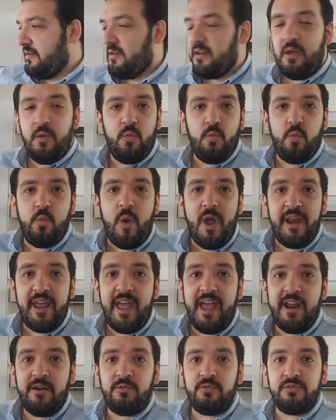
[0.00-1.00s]
Now, when a
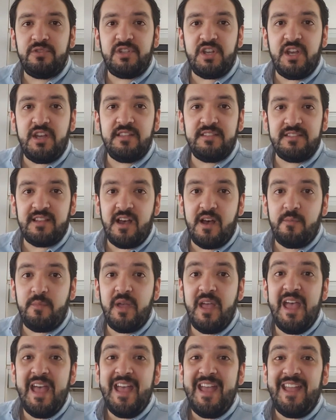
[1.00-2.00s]
herald turns up,
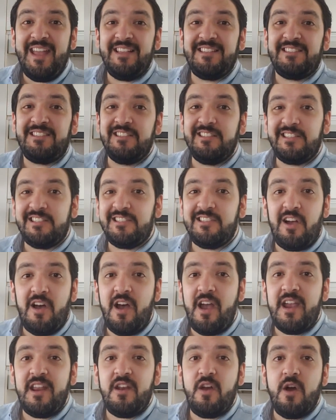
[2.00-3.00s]
it's the
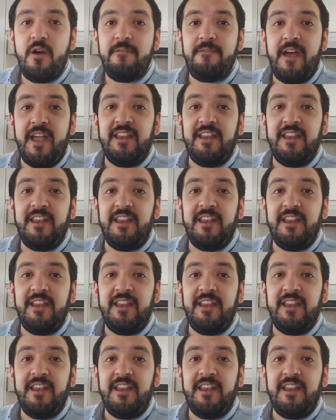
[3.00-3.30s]
sign of